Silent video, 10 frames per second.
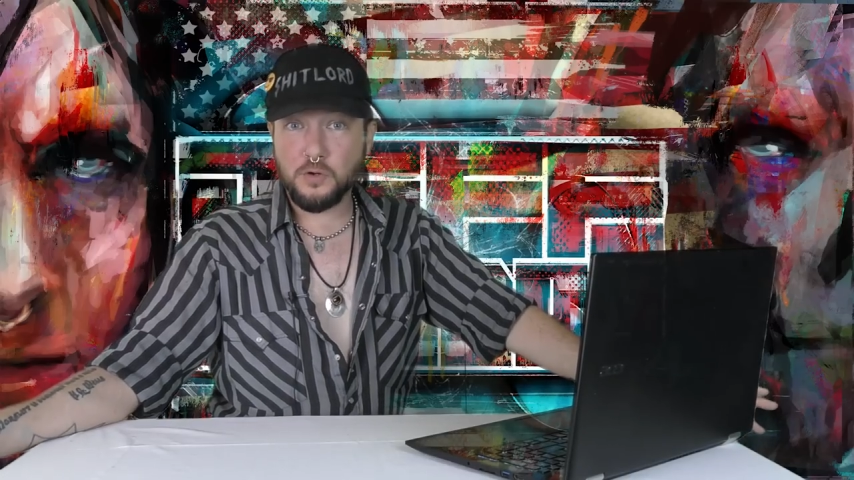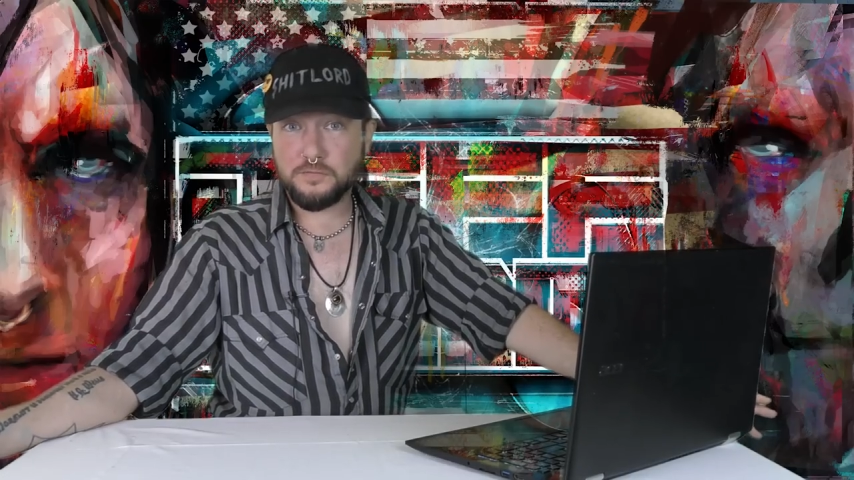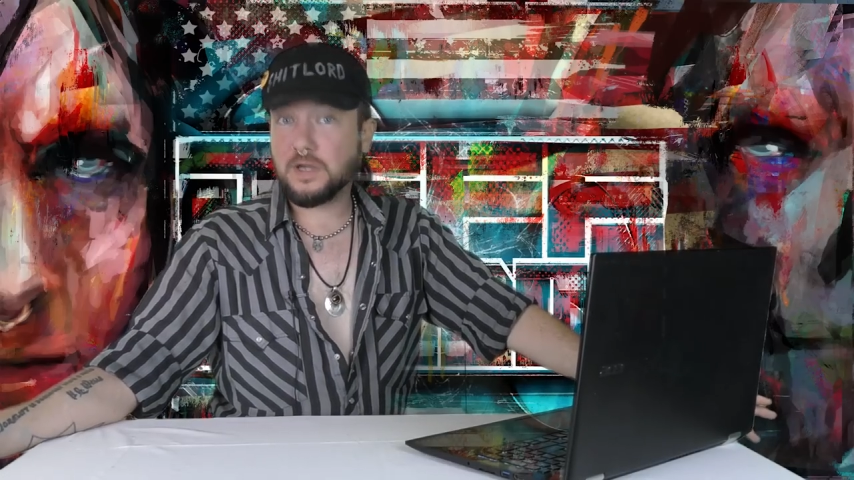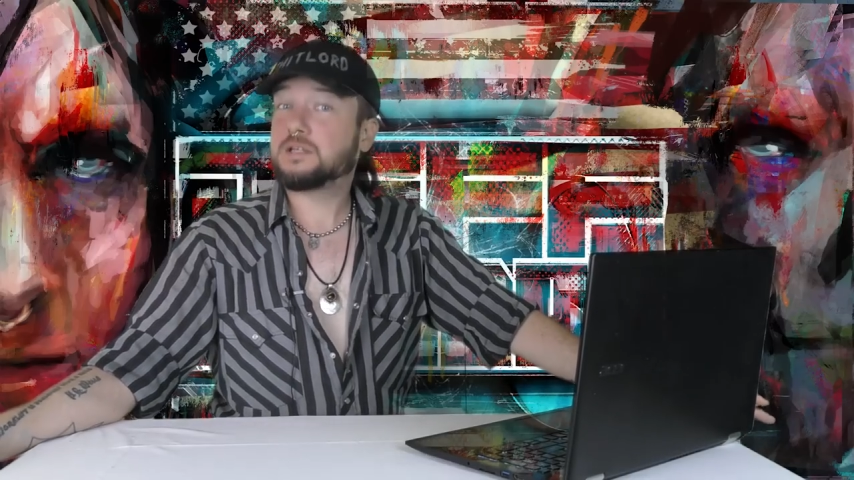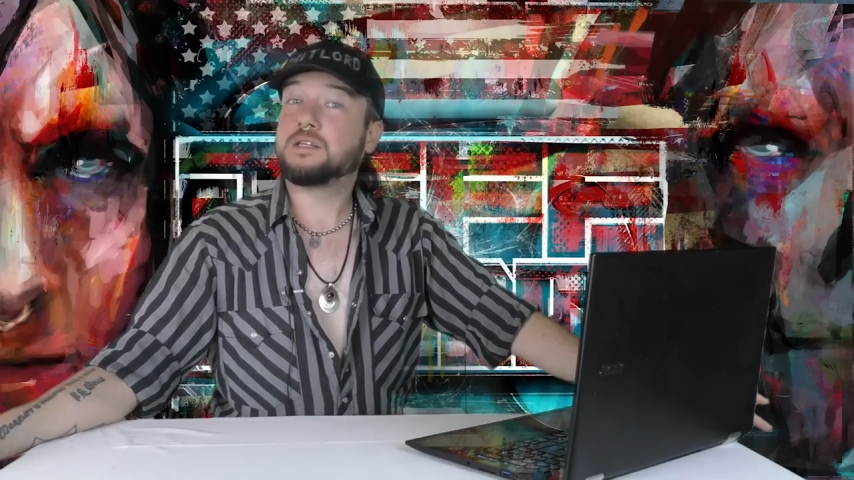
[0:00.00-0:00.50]

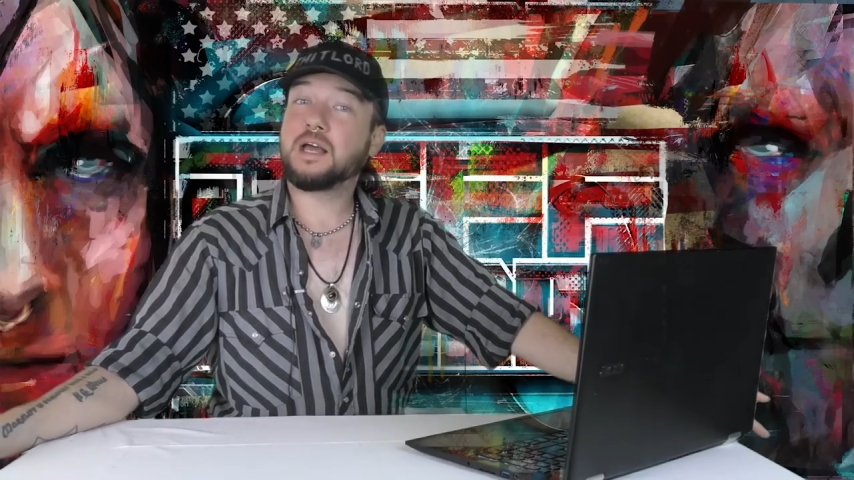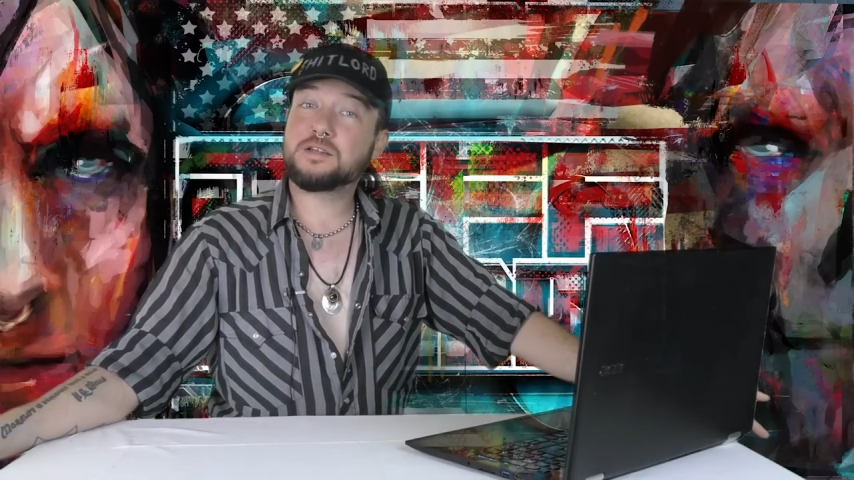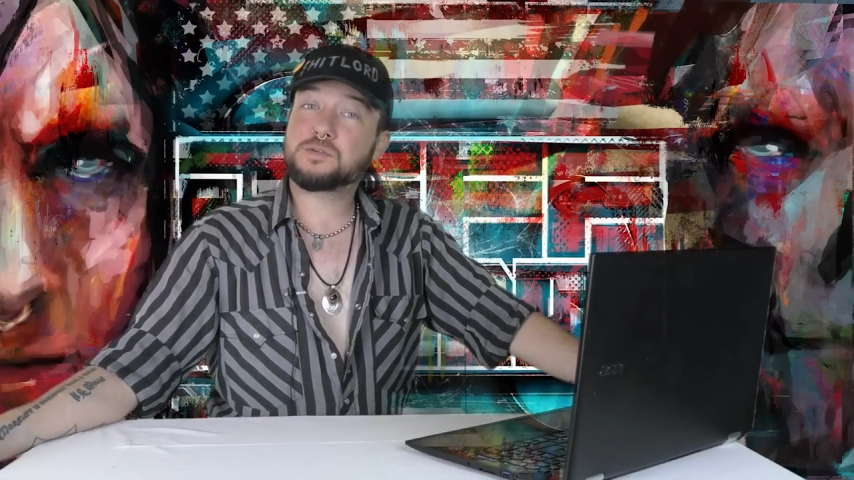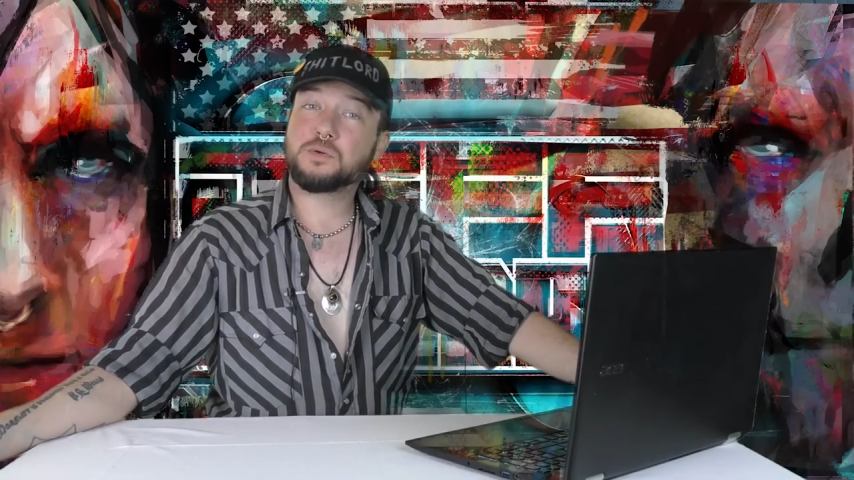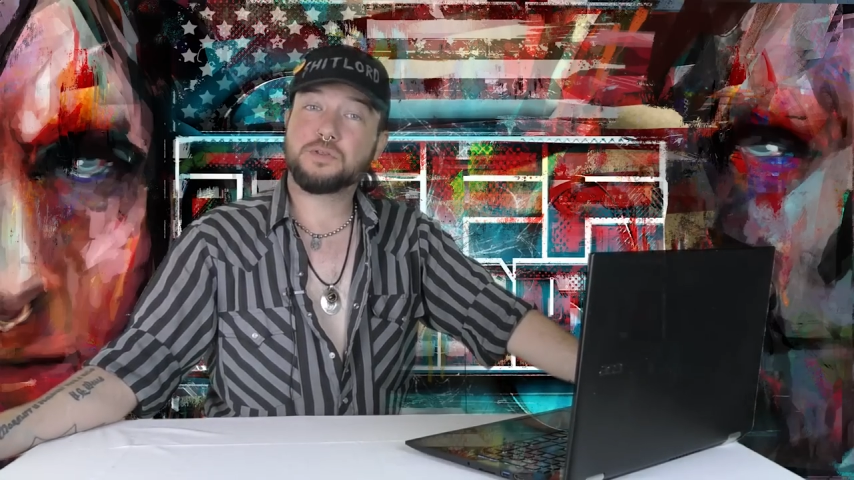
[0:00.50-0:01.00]
effect and
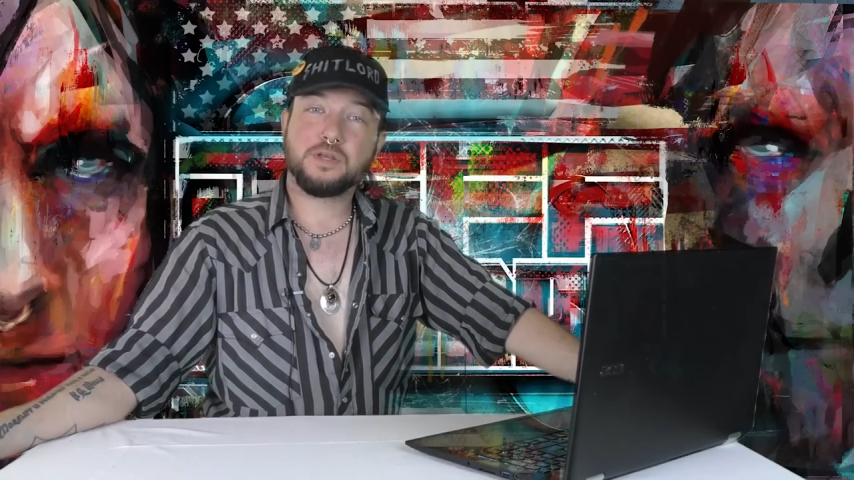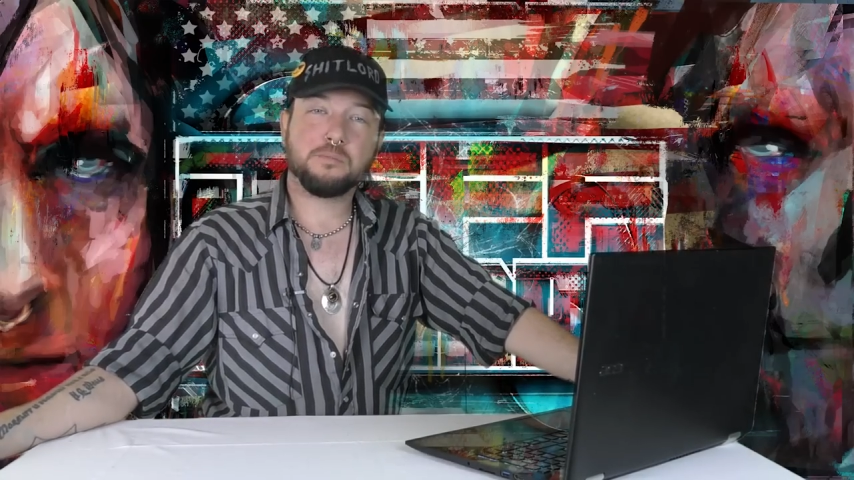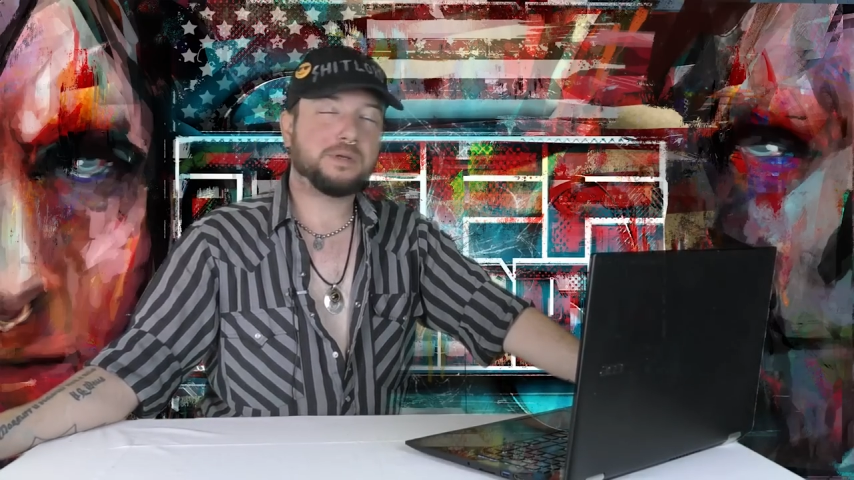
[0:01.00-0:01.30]
that sort of thing,